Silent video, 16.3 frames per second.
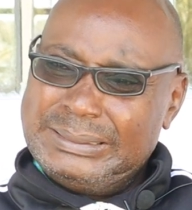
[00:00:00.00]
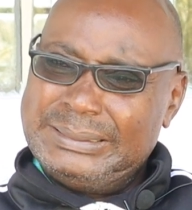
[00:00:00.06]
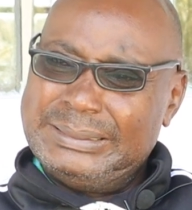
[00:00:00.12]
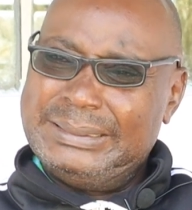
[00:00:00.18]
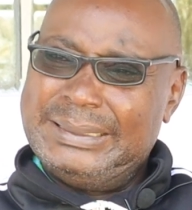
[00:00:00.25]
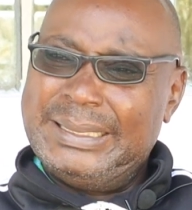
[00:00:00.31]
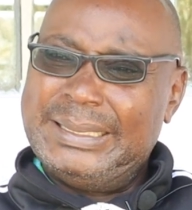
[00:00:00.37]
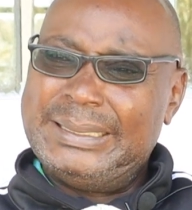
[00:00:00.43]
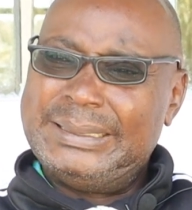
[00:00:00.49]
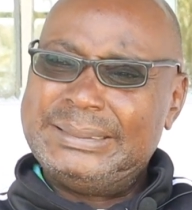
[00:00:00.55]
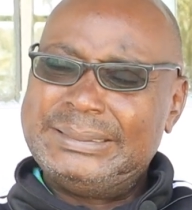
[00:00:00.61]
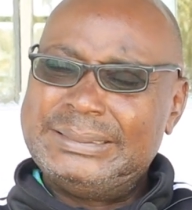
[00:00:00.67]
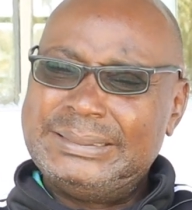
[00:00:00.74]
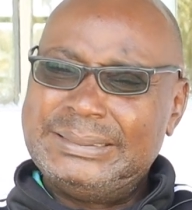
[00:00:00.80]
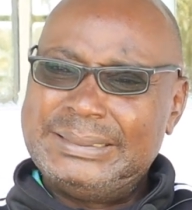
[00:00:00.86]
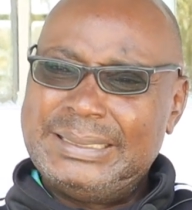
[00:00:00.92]

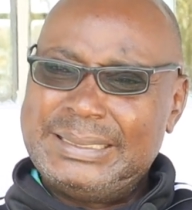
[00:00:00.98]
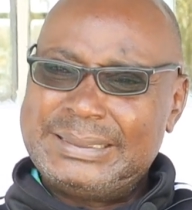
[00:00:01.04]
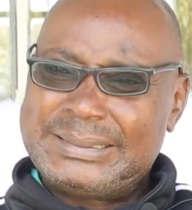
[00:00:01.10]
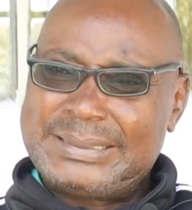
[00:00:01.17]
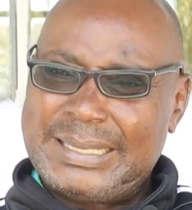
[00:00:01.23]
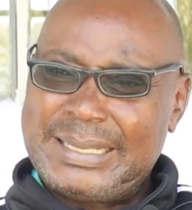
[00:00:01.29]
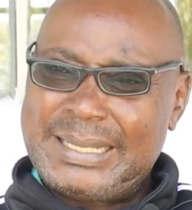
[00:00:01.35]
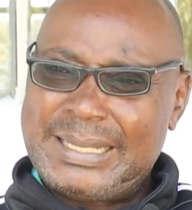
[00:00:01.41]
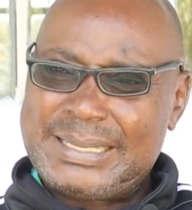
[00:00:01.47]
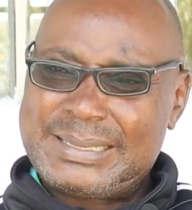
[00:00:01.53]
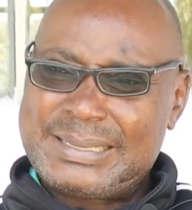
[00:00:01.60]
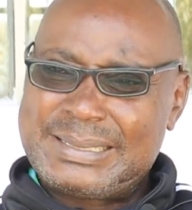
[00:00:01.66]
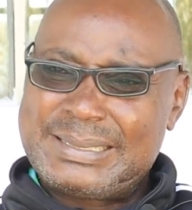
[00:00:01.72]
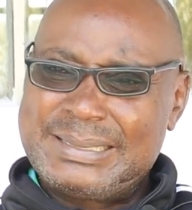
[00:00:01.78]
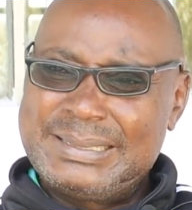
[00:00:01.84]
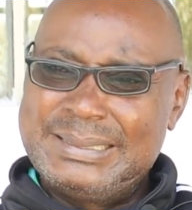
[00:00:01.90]
Then tell
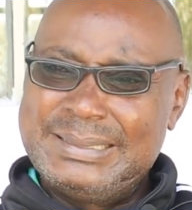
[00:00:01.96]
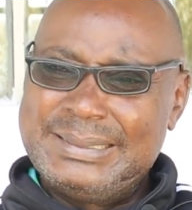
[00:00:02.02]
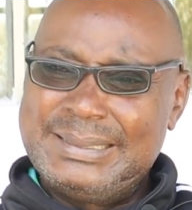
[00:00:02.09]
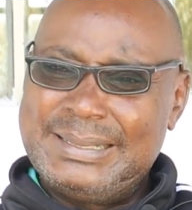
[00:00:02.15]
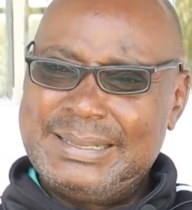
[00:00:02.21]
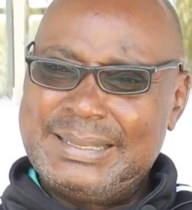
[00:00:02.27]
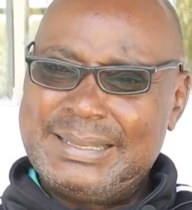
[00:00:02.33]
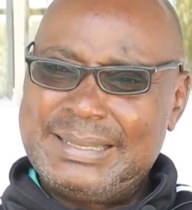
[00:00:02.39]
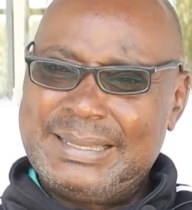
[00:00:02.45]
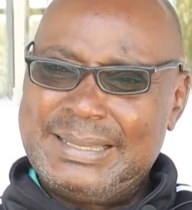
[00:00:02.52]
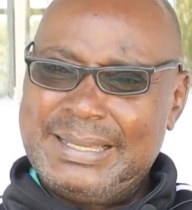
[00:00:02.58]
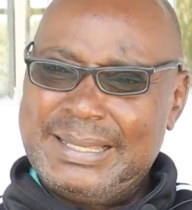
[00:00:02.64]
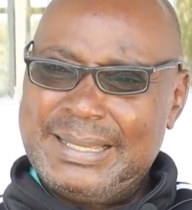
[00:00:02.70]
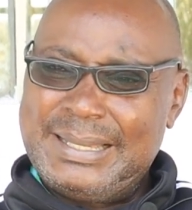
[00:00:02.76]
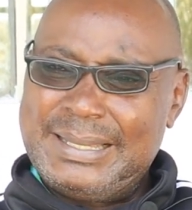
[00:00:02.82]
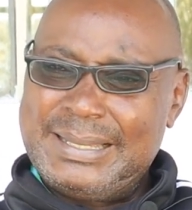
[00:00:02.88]
us
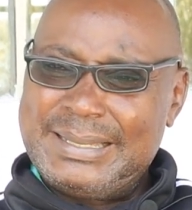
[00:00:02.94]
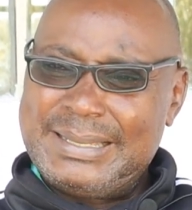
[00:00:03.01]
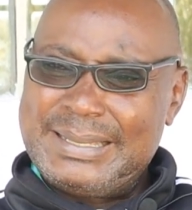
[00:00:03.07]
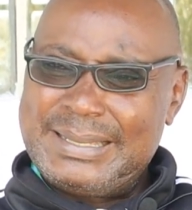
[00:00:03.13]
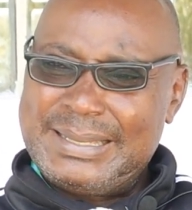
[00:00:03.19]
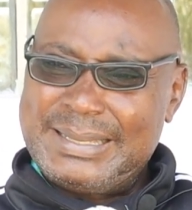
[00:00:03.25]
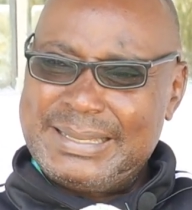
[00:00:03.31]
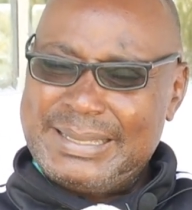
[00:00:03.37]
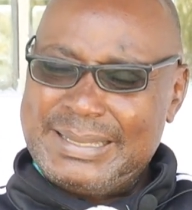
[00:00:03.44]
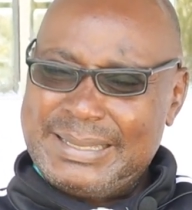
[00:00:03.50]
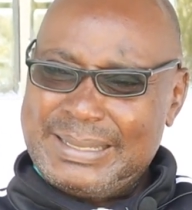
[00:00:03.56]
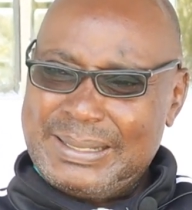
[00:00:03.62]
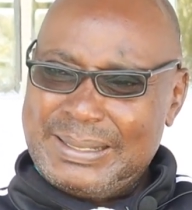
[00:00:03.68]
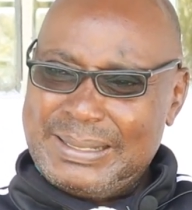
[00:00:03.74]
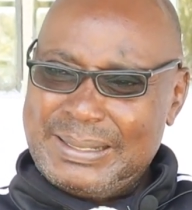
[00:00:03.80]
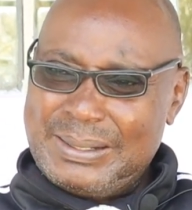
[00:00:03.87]
the
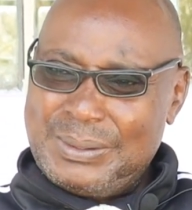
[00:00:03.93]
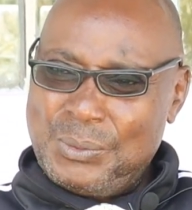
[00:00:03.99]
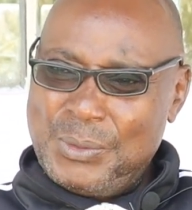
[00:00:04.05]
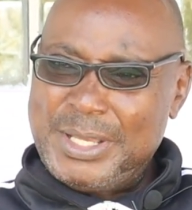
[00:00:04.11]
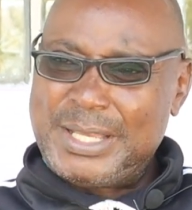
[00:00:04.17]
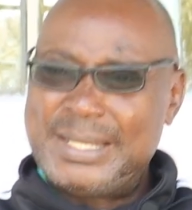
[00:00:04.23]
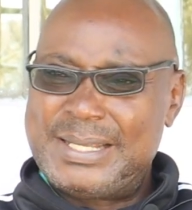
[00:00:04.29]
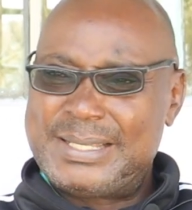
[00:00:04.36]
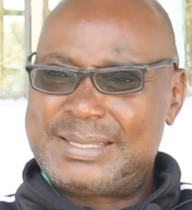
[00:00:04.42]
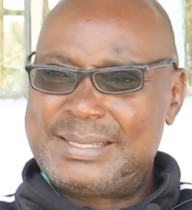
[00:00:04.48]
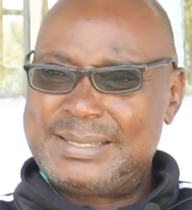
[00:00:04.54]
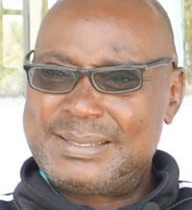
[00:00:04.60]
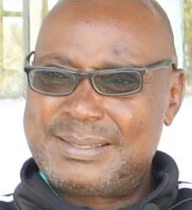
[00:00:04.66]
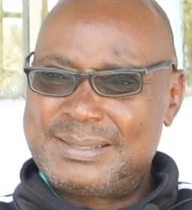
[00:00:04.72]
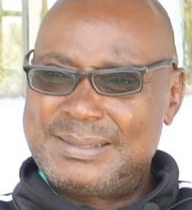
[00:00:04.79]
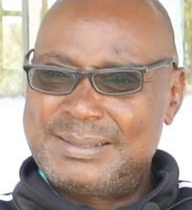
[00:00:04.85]

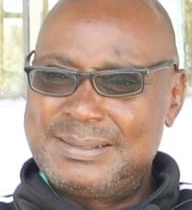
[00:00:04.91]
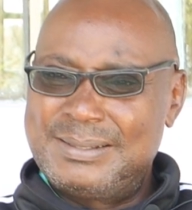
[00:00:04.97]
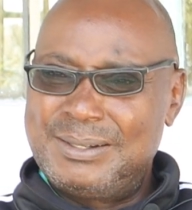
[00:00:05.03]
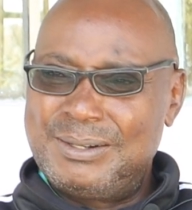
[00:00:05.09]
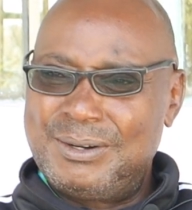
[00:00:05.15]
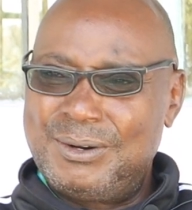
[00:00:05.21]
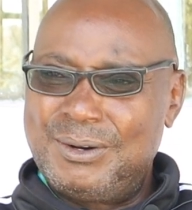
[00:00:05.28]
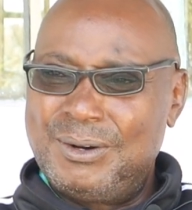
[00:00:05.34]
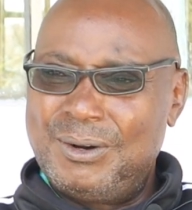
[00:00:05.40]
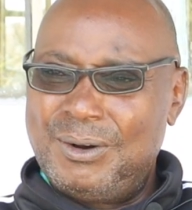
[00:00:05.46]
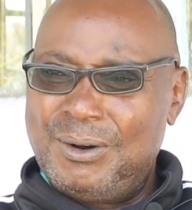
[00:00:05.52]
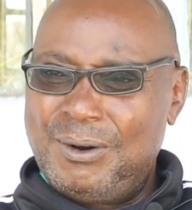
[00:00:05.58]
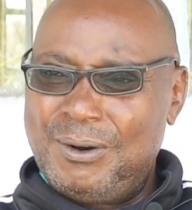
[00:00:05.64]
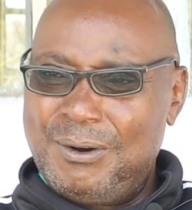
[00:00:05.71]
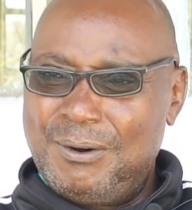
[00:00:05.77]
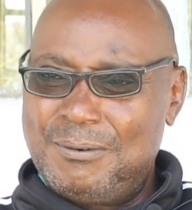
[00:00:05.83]
weaknesses
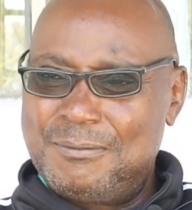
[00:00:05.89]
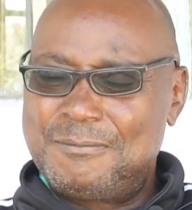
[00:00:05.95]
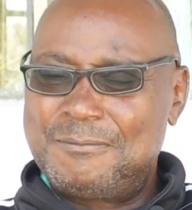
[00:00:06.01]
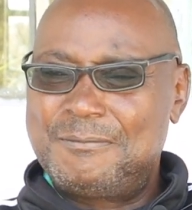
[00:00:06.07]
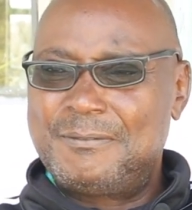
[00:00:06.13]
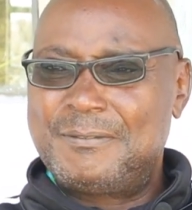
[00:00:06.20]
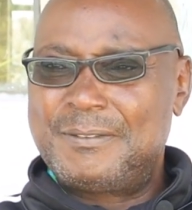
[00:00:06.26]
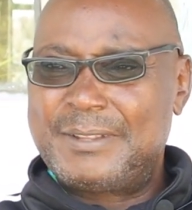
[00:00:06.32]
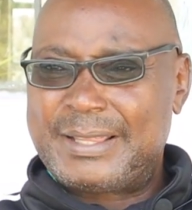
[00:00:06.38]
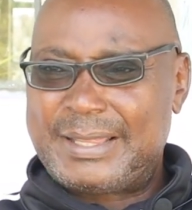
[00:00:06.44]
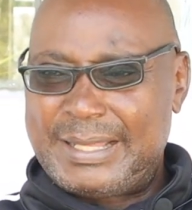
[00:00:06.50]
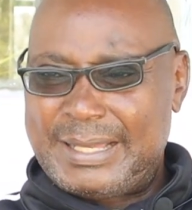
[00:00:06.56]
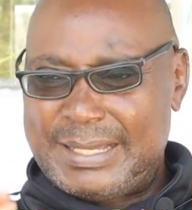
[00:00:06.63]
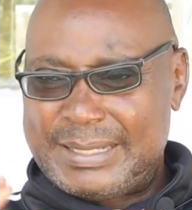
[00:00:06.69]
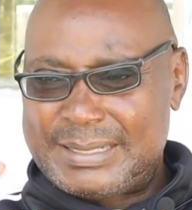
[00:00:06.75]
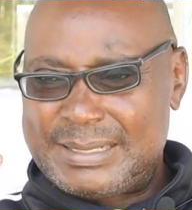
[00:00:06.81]
of
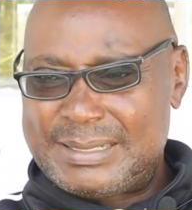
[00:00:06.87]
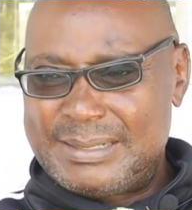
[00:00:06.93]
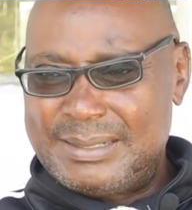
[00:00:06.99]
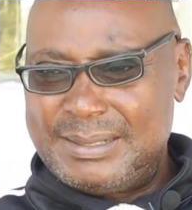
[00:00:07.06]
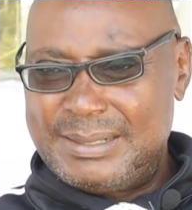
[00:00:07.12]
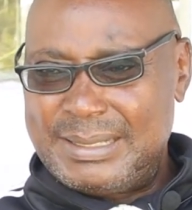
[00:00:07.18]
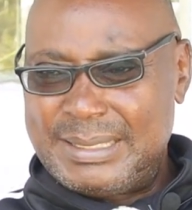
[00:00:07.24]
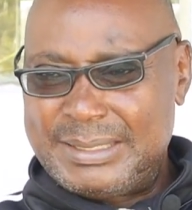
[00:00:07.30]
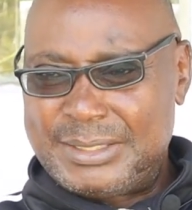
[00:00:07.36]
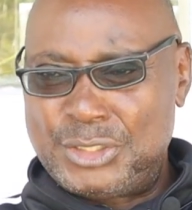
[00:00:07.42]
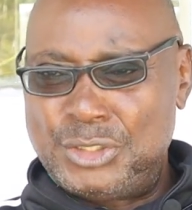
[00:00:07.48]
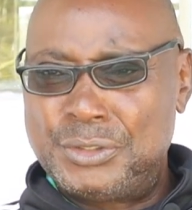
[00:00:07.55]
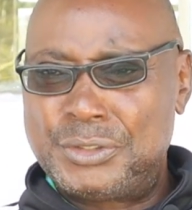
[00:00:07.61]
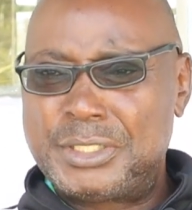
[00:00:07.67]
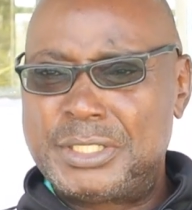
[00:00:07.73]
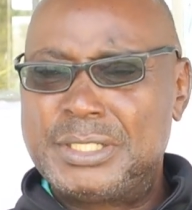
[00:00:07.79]
that
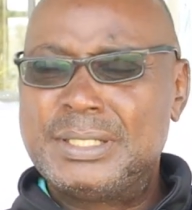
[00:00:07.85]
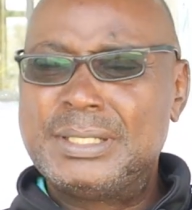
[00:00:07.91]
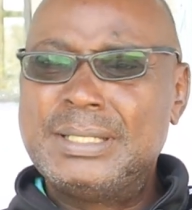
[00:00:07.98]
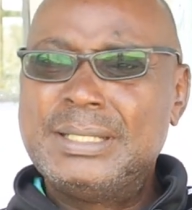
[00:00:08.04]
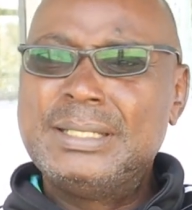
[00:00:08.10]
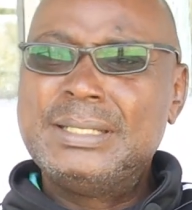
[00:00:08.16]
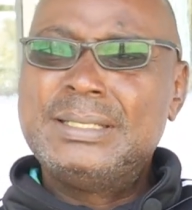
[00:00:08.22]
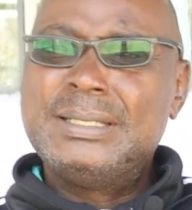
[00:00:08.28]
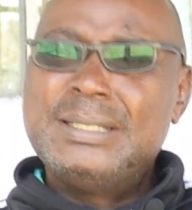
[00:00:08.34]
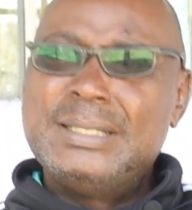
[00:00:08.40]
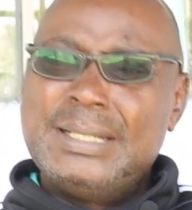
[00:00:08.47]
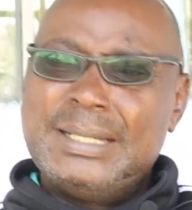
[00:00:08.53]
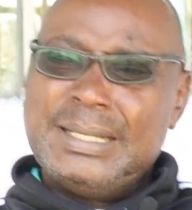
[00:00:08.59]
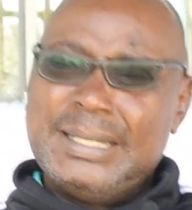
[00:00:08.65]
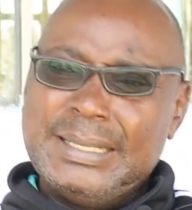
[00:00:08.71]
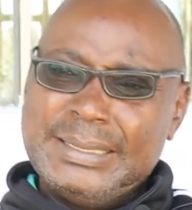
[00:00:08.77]
theory,
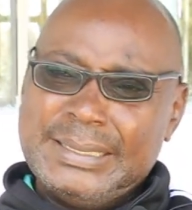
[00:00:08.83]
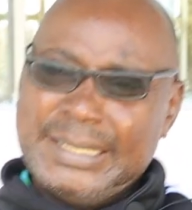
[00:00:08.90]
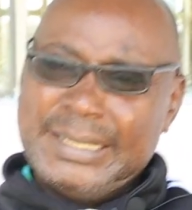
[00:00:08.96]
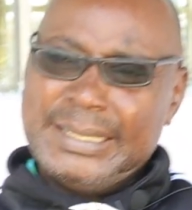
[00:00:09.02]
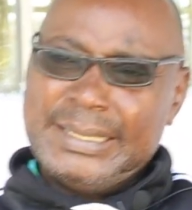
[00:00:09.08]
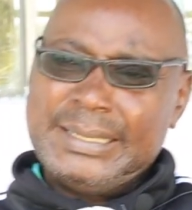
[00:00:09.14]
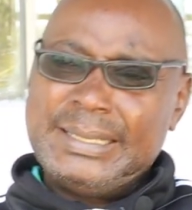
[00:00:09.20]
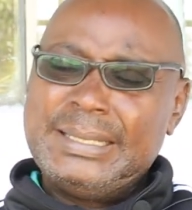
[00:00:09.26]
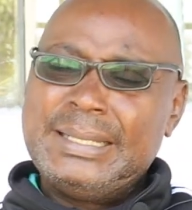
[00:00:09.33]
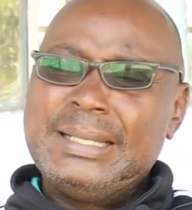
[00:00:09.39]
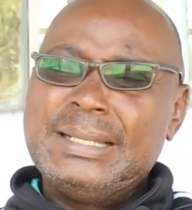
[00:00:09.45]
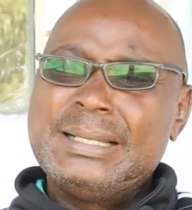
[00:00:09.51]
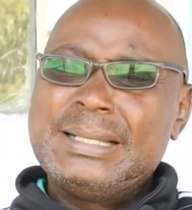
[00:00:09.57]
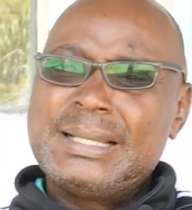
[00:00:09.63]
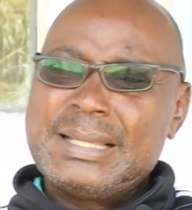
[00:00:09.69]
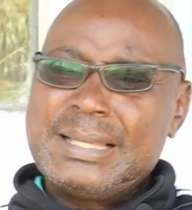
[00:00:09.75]
and then
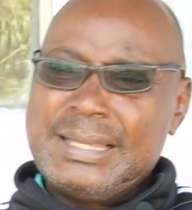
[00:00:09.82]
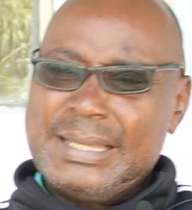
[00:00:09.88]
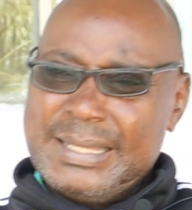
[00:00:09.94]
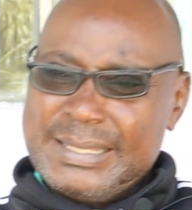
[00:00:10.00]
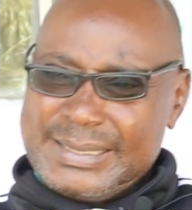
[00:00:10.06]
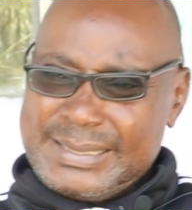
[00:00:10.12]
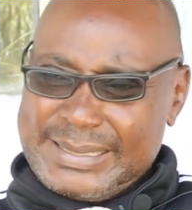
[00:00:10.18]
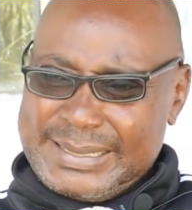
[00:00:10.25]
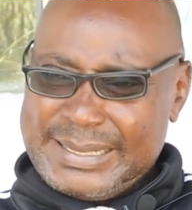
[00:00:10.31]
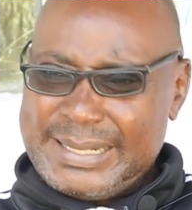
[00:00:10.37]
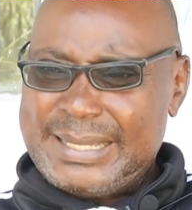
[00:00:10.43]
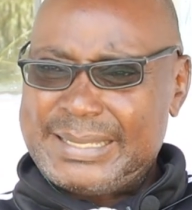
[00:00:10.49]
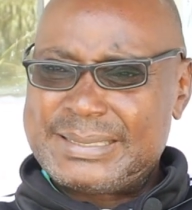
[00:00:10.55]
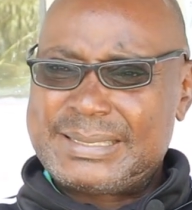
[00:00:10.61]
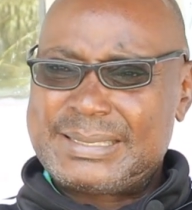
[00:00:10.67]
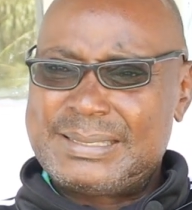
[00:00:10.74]
the
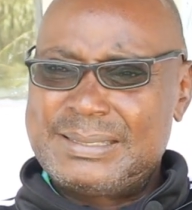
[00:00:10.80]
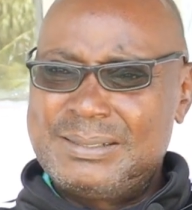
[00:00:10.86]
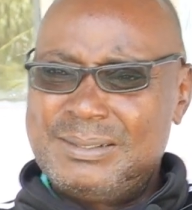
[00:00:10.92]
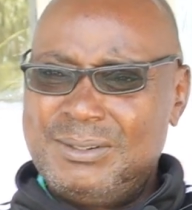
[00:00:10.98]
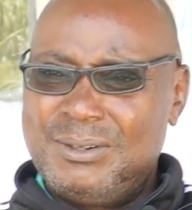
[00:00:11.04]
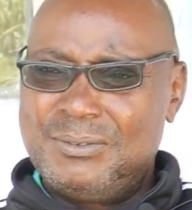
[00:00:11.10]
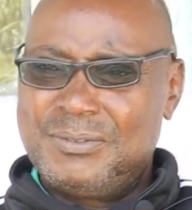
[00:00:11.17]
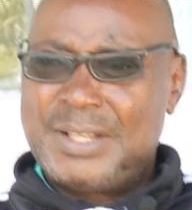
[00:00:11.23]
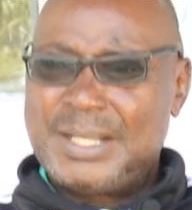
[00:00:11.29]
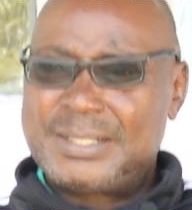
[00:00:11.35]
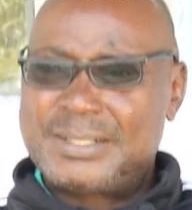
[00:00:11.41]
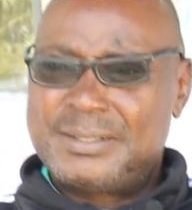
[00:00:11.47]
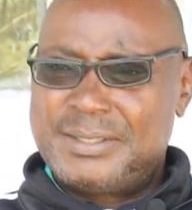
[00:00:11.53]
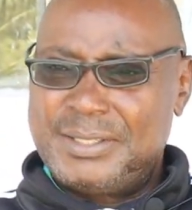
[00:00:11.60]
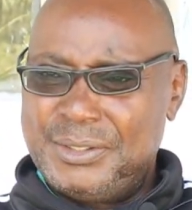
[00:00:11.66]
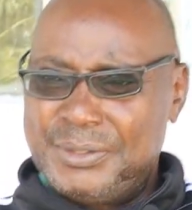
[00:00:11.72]
strengths of that
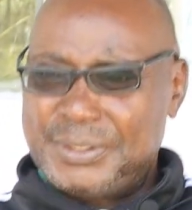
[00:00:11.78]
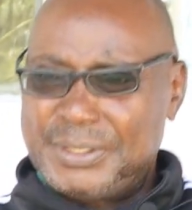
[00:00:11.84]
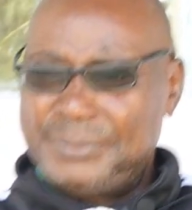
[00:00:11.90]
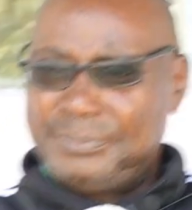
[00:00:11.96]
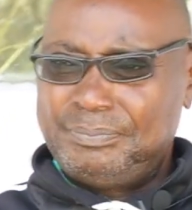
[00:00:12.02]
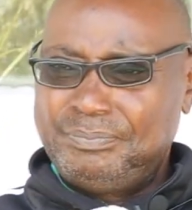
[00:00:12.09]
theory.